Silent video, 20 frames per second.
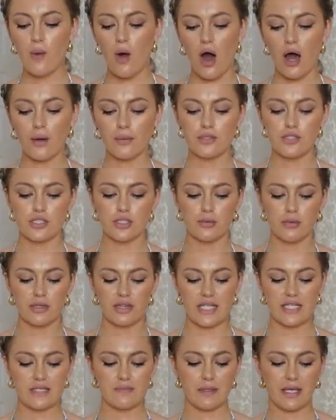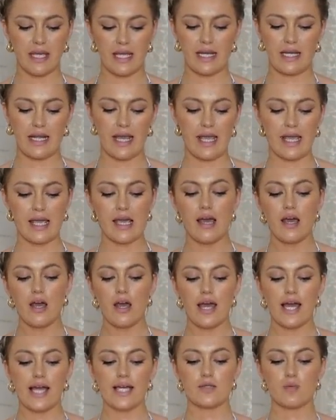what I would do with this bikini
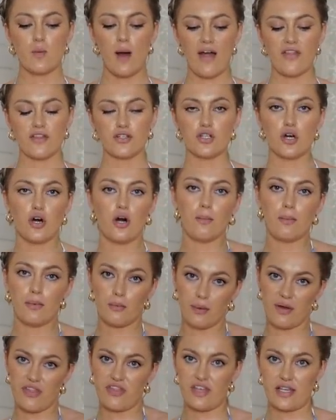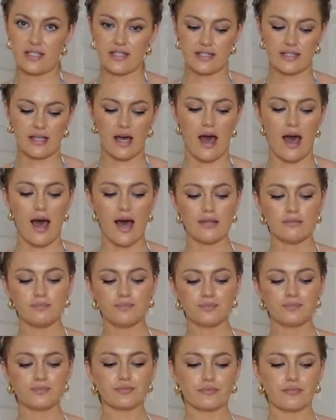is wear the top with this skirt.
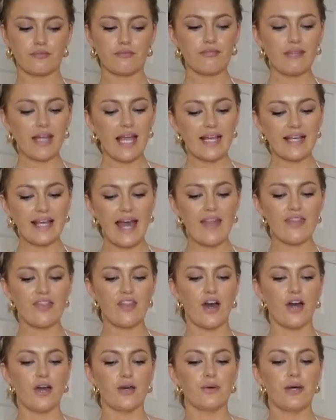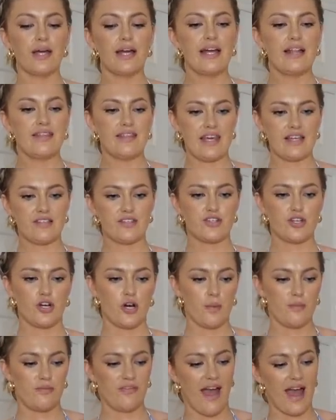Again, though, this
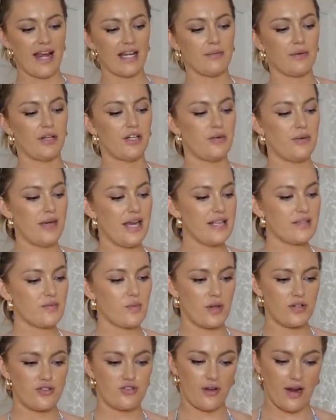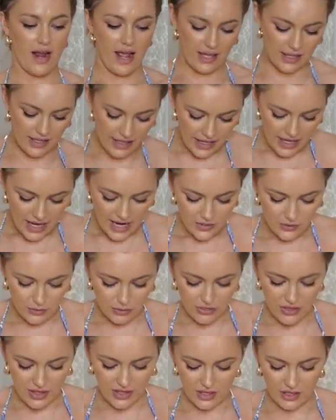top, for anyone who is wondering, and you're
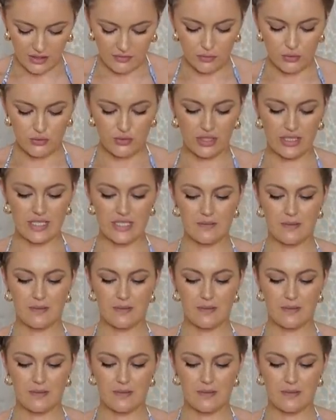thinking of ordering this